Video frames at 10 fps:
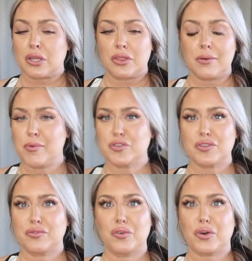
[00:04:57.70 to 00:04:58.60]
the most
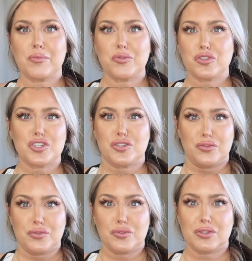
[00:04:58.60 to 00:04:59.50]
affordable
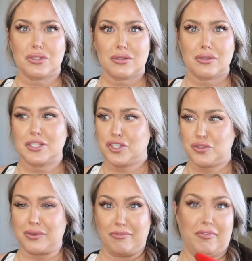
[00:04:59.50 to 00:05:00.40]
shoes that
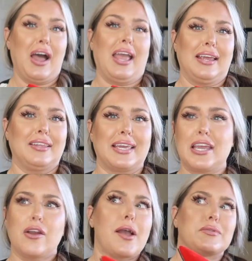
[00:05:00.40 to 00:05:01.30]
you can find. Like
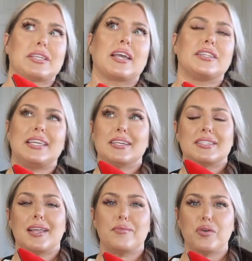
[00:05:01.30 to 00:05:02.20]
here I was like D
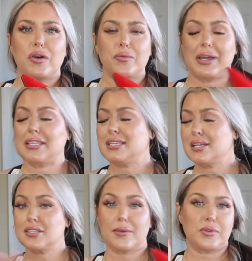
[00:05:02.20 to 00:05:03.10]
S W all the way. D
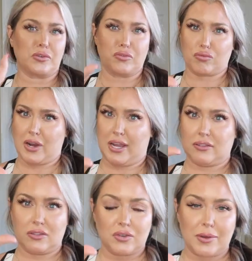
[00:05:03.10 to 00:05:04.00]
S W,
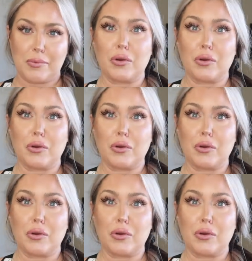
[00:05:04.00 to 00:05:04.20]
great, don't get me